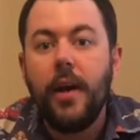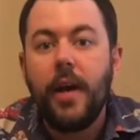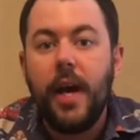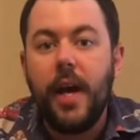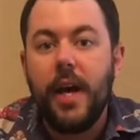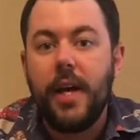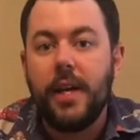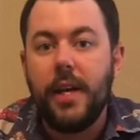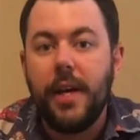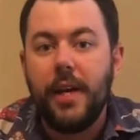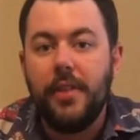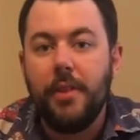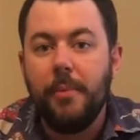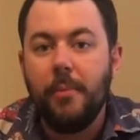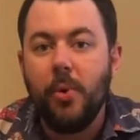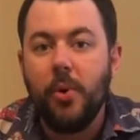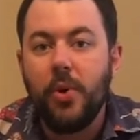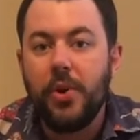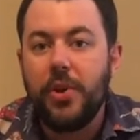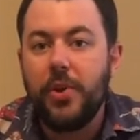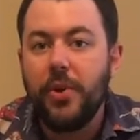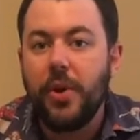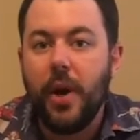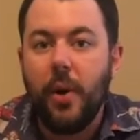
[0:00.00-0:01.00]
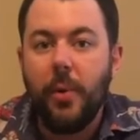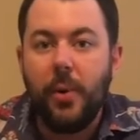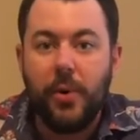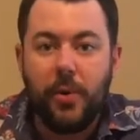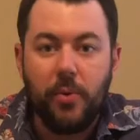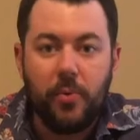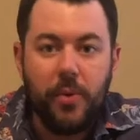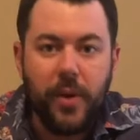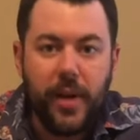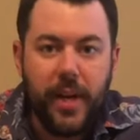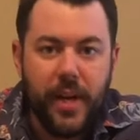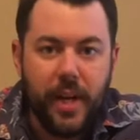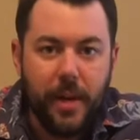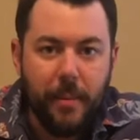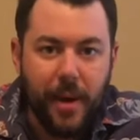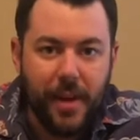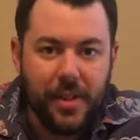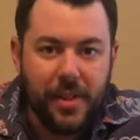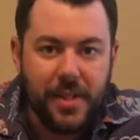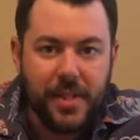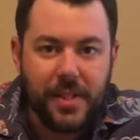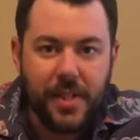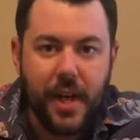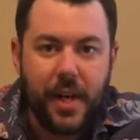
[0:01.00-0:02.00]
The more you go and read about
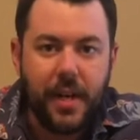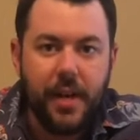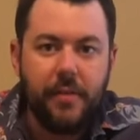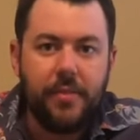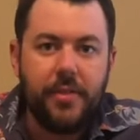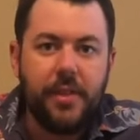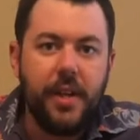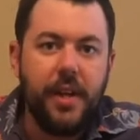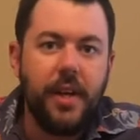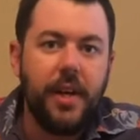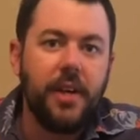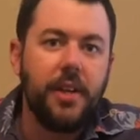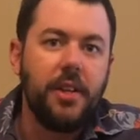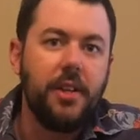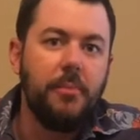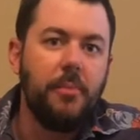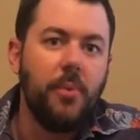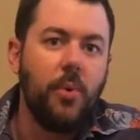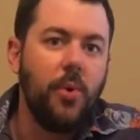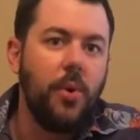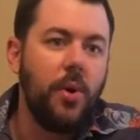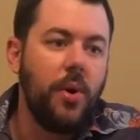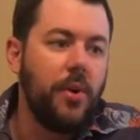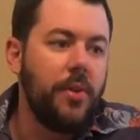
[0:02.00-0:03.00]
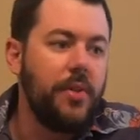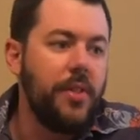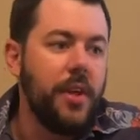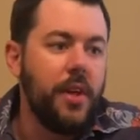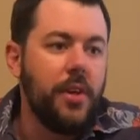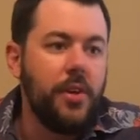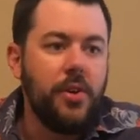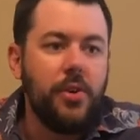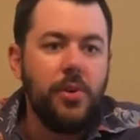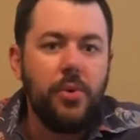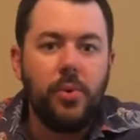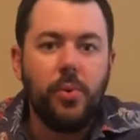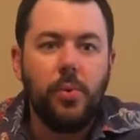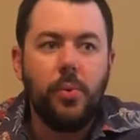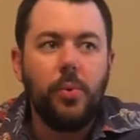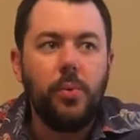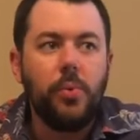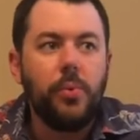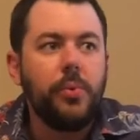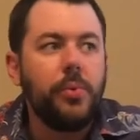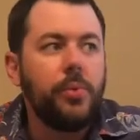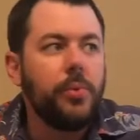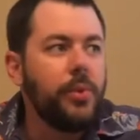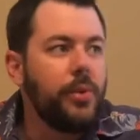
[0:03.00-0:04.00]
this kind of thing, the more that
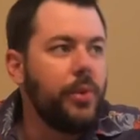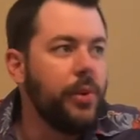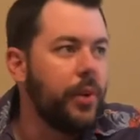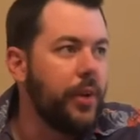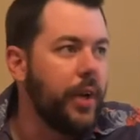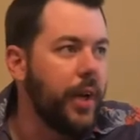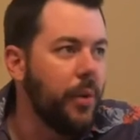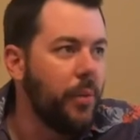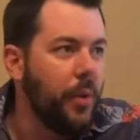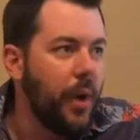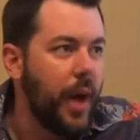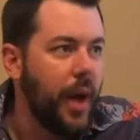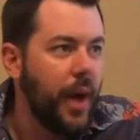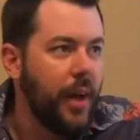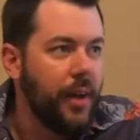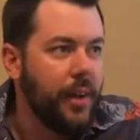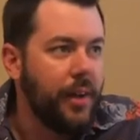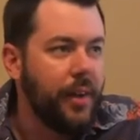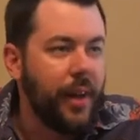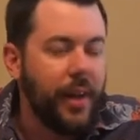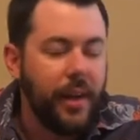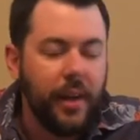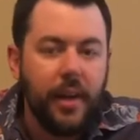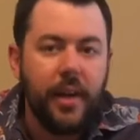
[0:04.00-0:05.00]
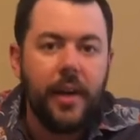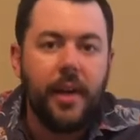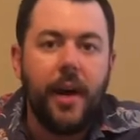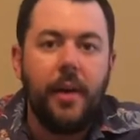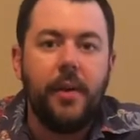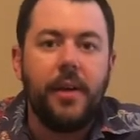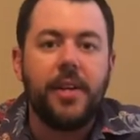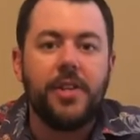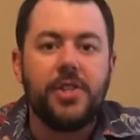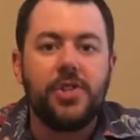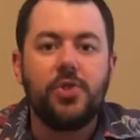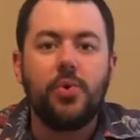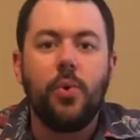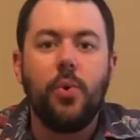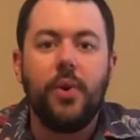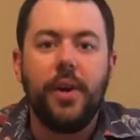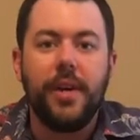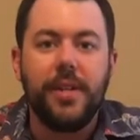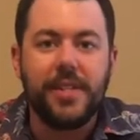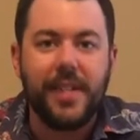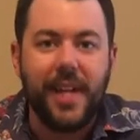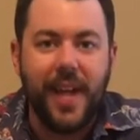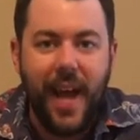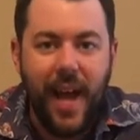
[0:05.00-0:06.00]
you look at like
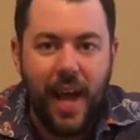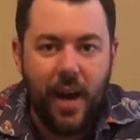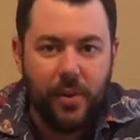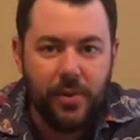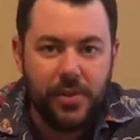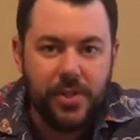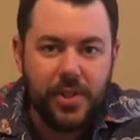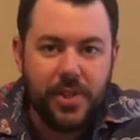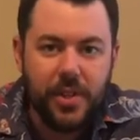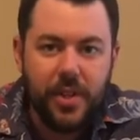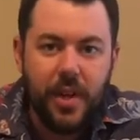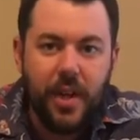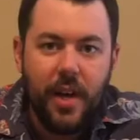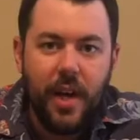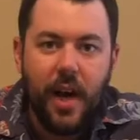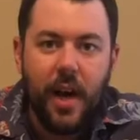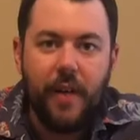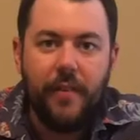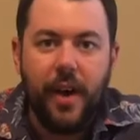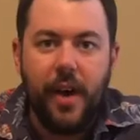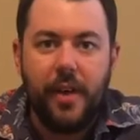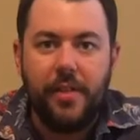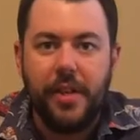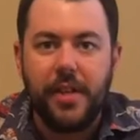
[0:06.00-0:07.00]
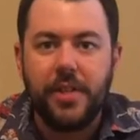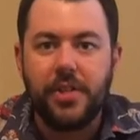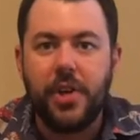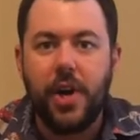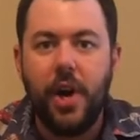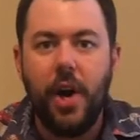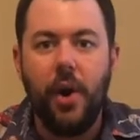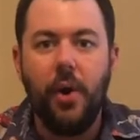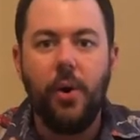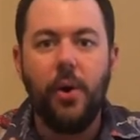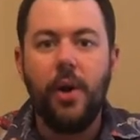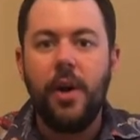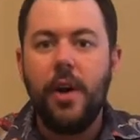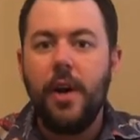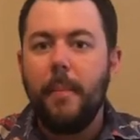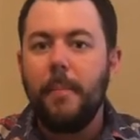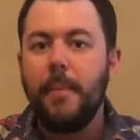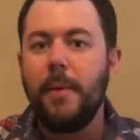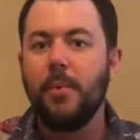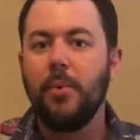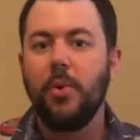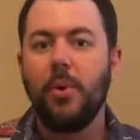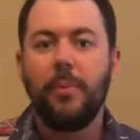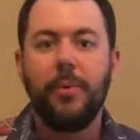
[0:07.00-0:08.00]
historians' accounts of how things go.
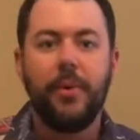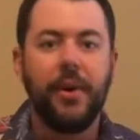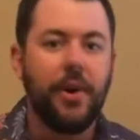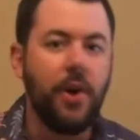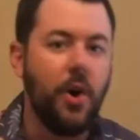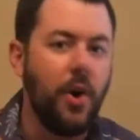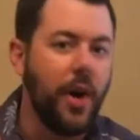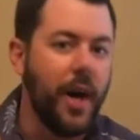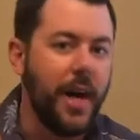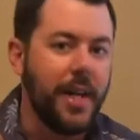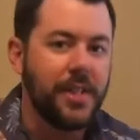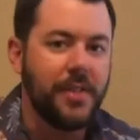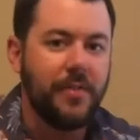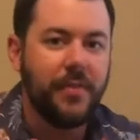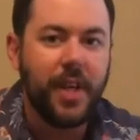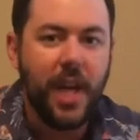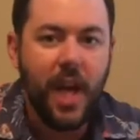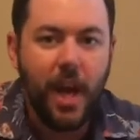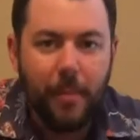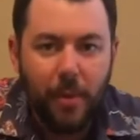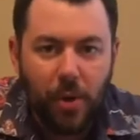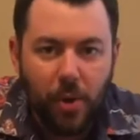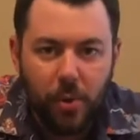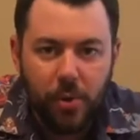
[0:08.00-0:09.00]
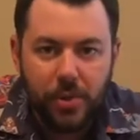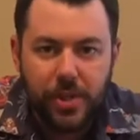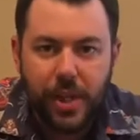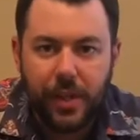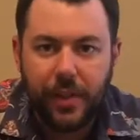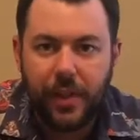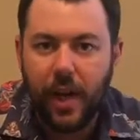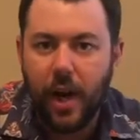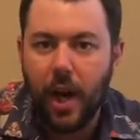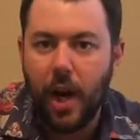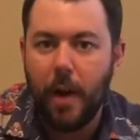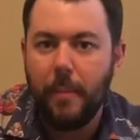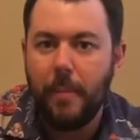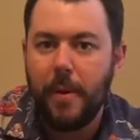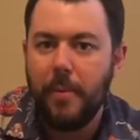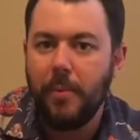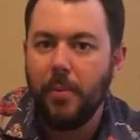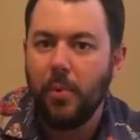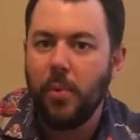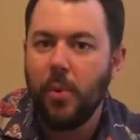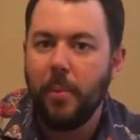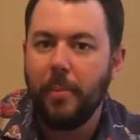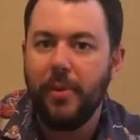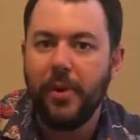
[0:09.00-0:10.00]
People were putting all kinds of chemicals in there. People
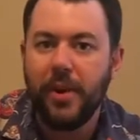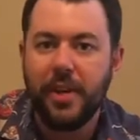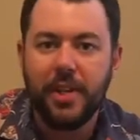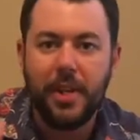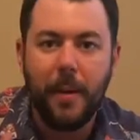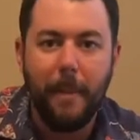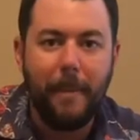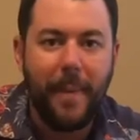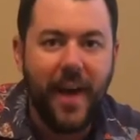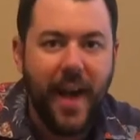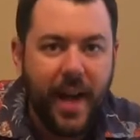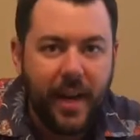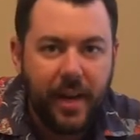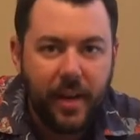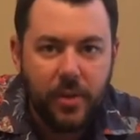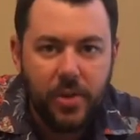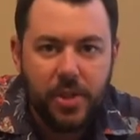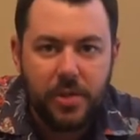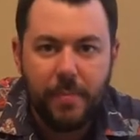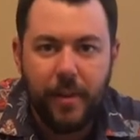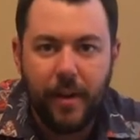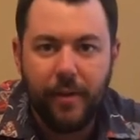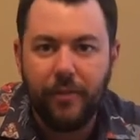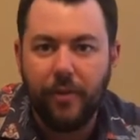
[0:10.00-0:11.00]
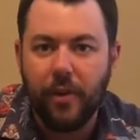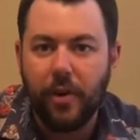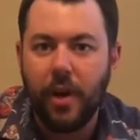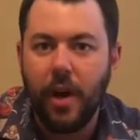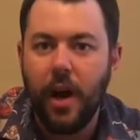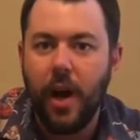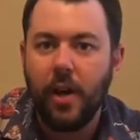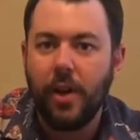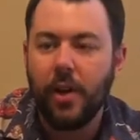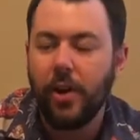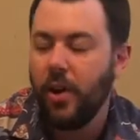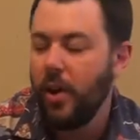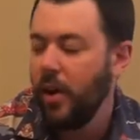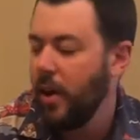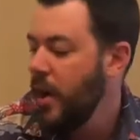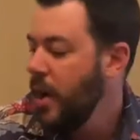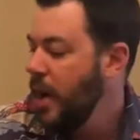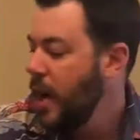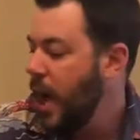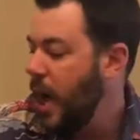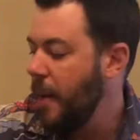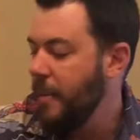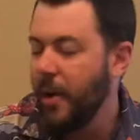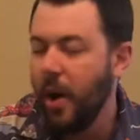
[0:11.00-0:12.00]
were putting tobacco spit for color.
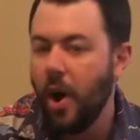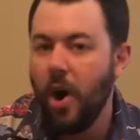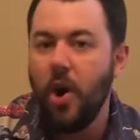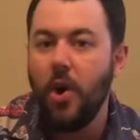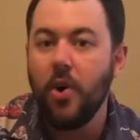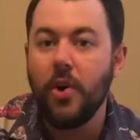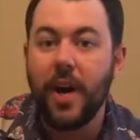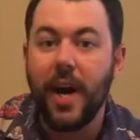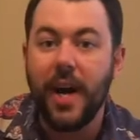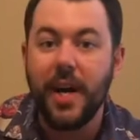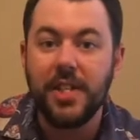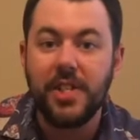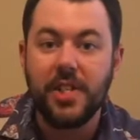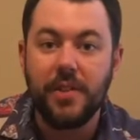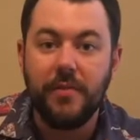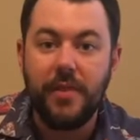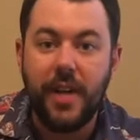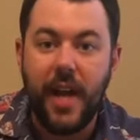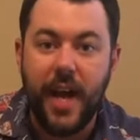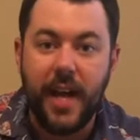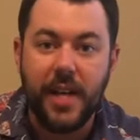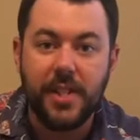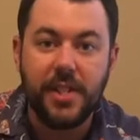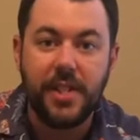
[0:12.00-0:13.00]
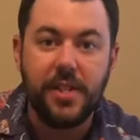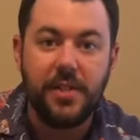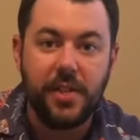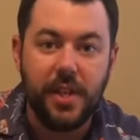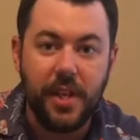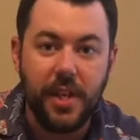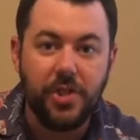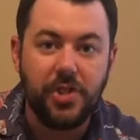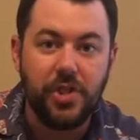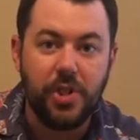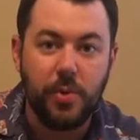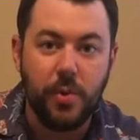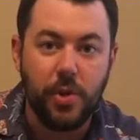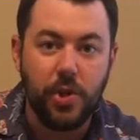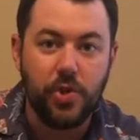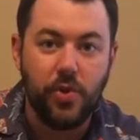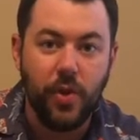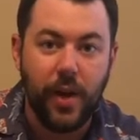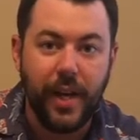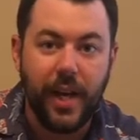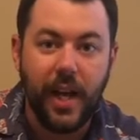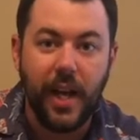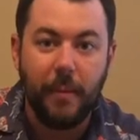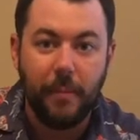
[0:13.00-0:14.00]
I mean, all kinds of nasty things you were
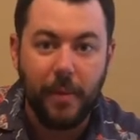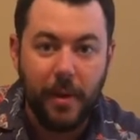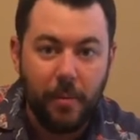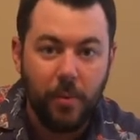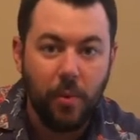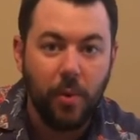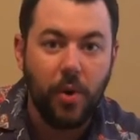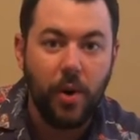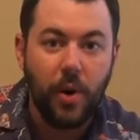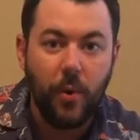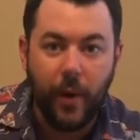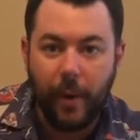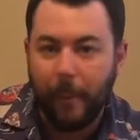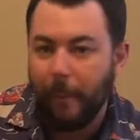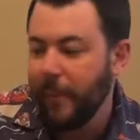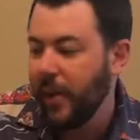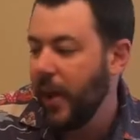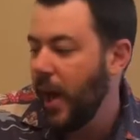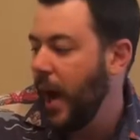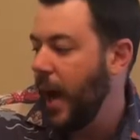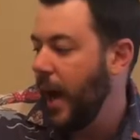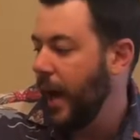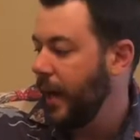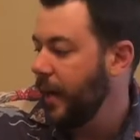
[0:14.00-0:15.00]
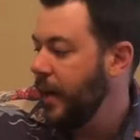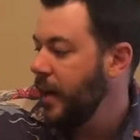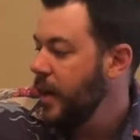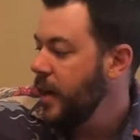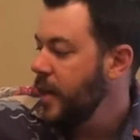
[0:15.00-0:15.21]
drinking, and people were going blind.